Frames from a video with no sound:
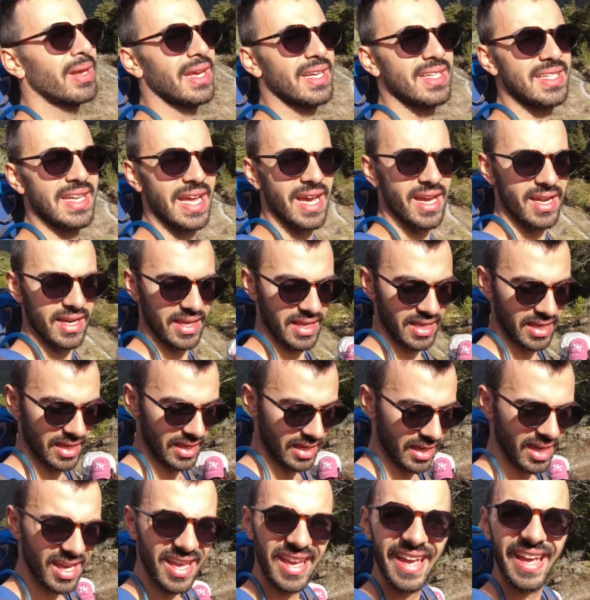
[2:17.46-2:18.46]
be down
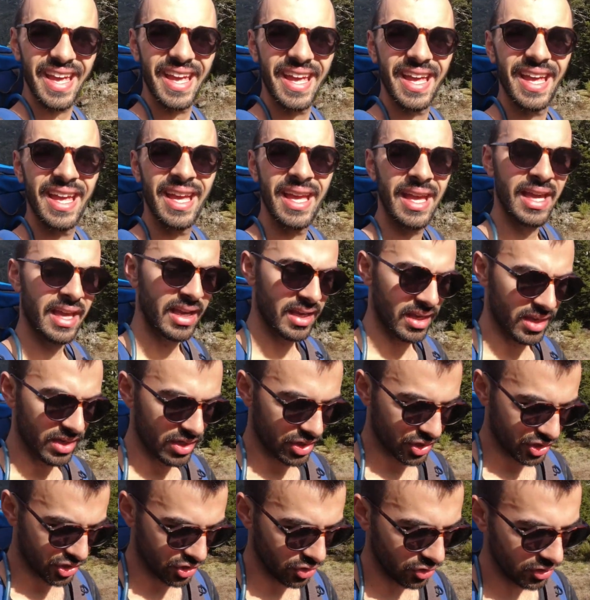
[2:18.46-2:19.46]
here,
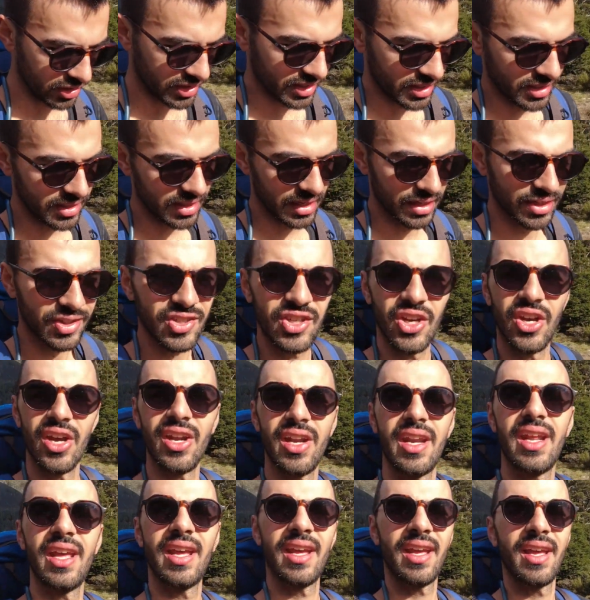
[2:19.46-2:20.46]
shorts and
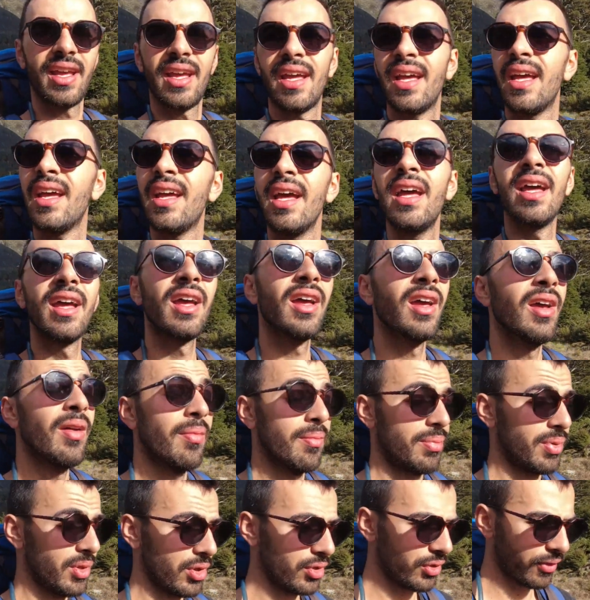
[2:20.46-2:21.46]
t-shirt,
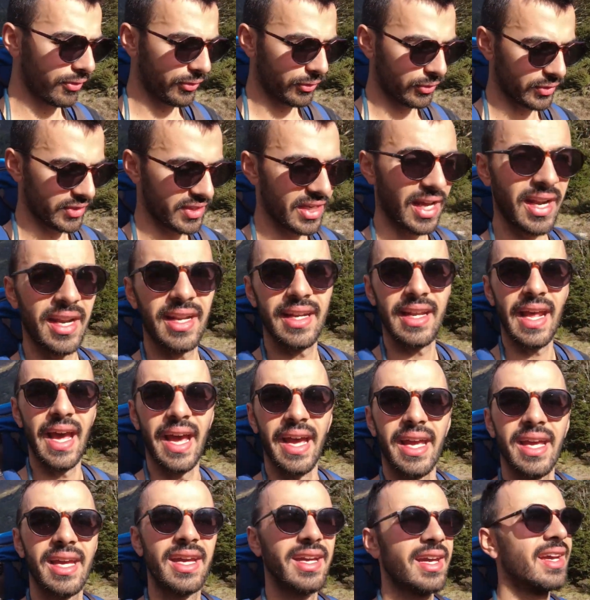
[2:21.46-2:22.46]
beautiful sunny
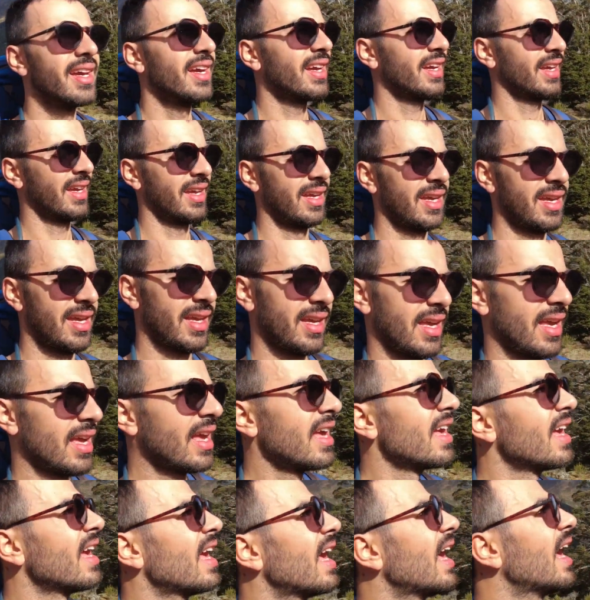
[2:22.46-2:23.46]
day,
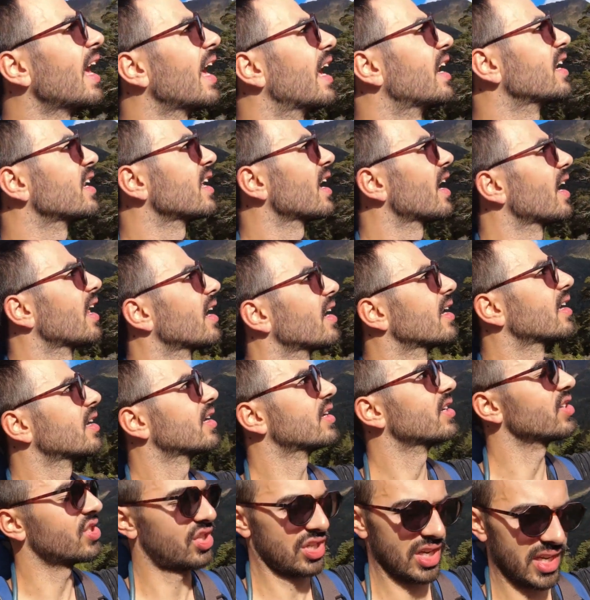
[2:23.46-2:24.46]
and yet
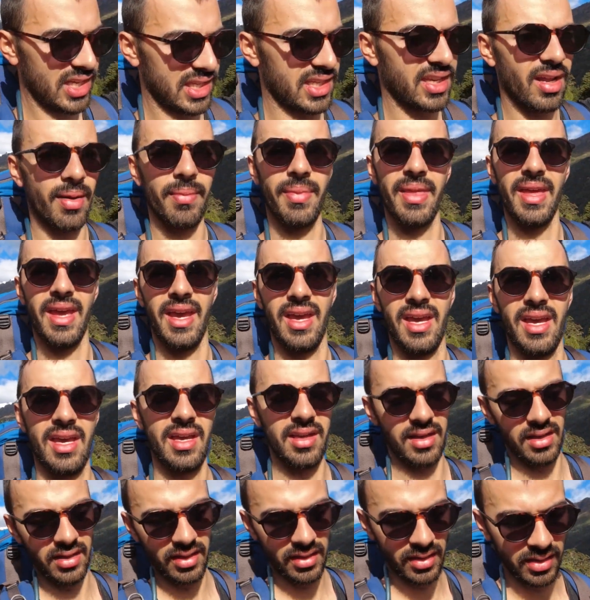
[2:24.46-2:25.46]
just up there
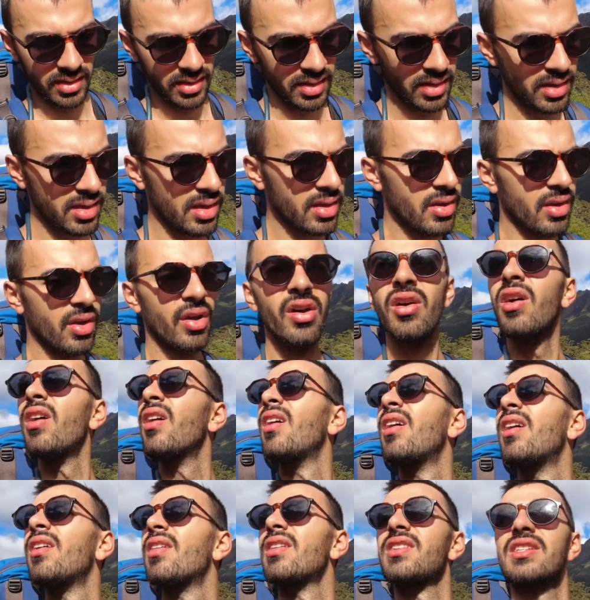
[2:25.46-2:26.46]

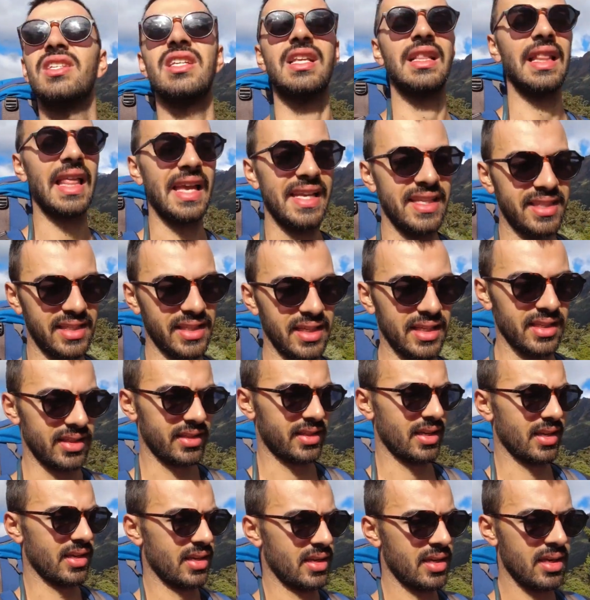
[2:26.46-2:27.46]
there's
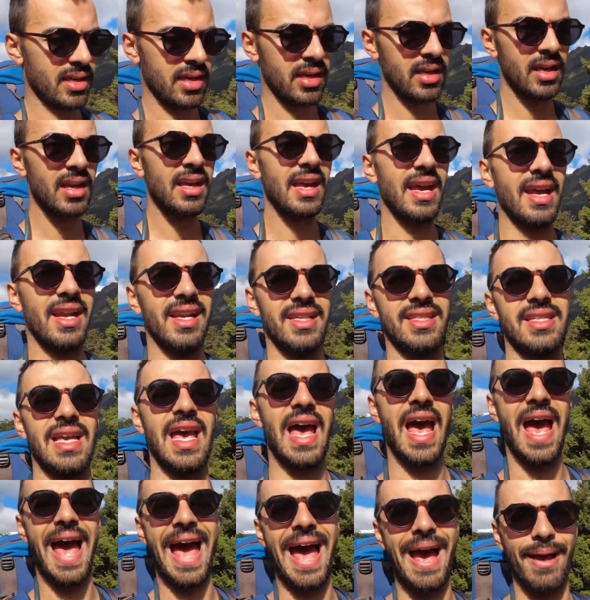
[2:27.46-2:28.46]
glaciers and it's
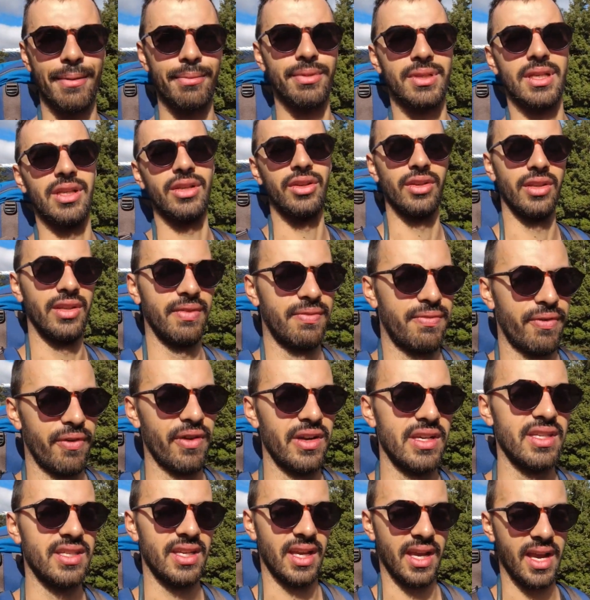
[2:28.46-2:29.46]
absolutely
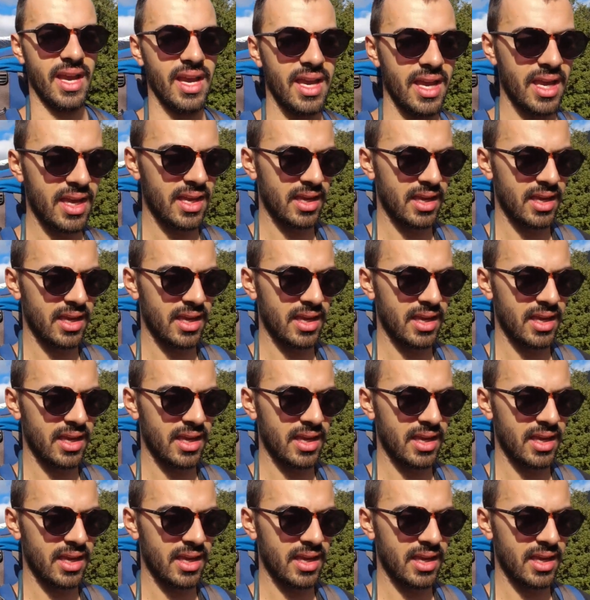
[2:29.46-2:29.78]
freezing.